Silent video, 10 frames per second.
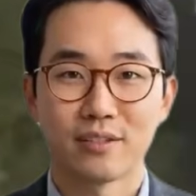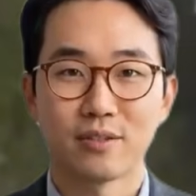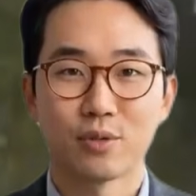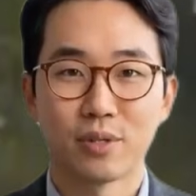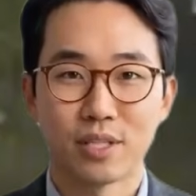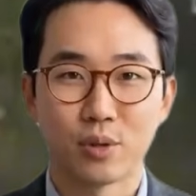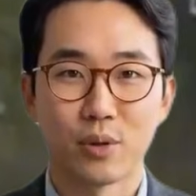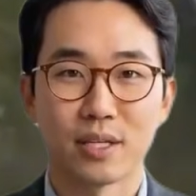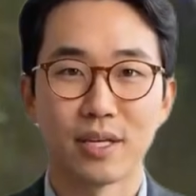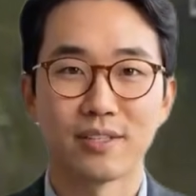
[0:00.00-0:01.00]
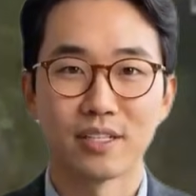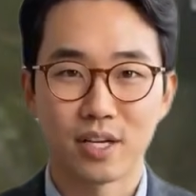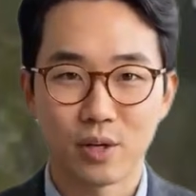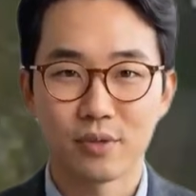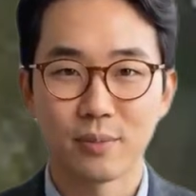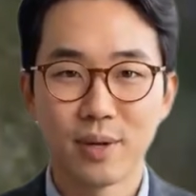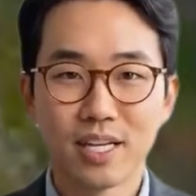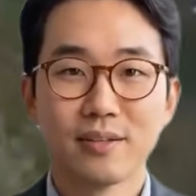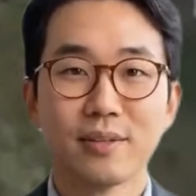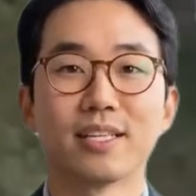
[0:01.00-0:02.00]
drone locks onto a second target.
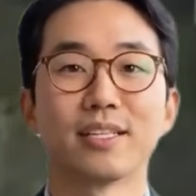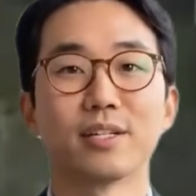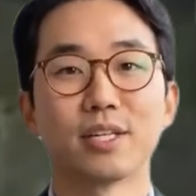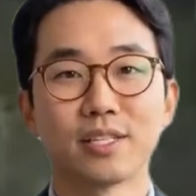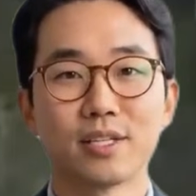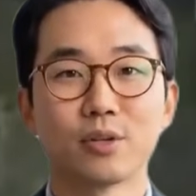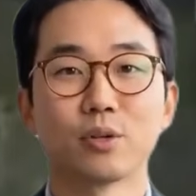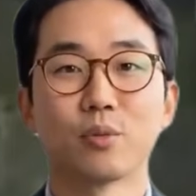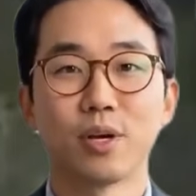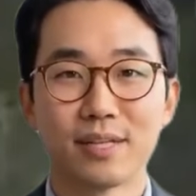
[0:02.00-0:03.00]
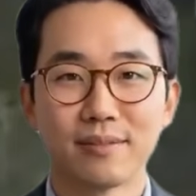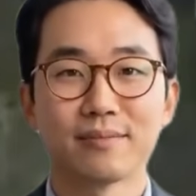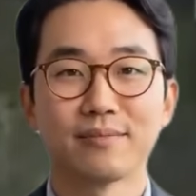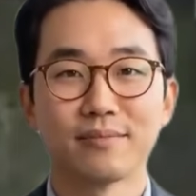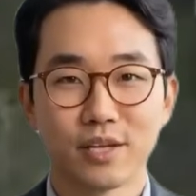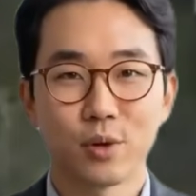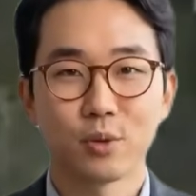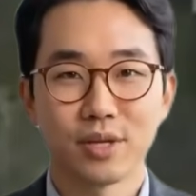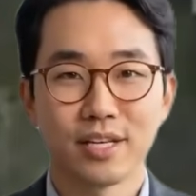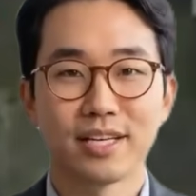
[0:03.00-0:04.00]
A near-miss artillery shell
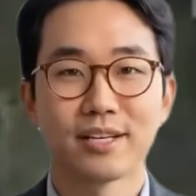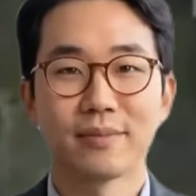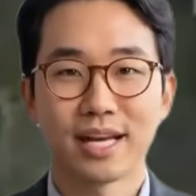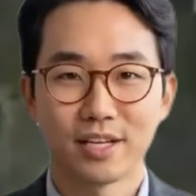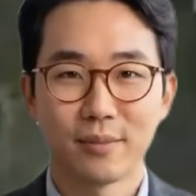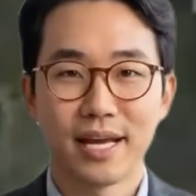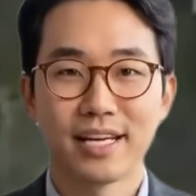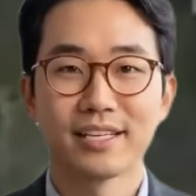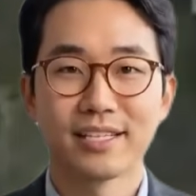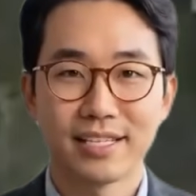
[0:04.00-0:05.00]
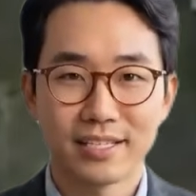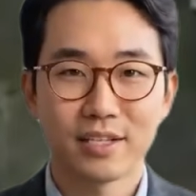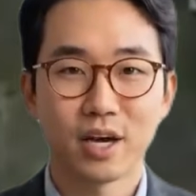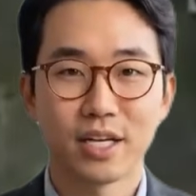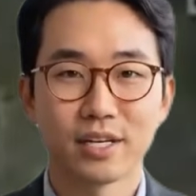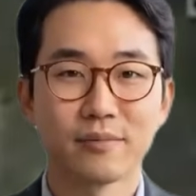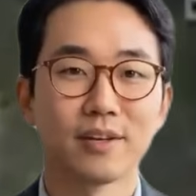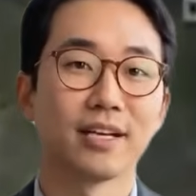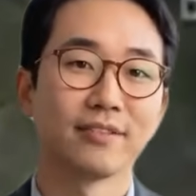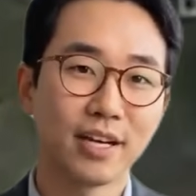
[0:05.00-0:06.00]
damaged the hull with shrapnel, but that is not enough to
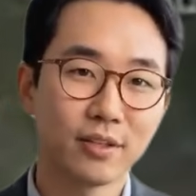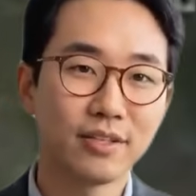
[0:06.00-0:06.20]
stop it.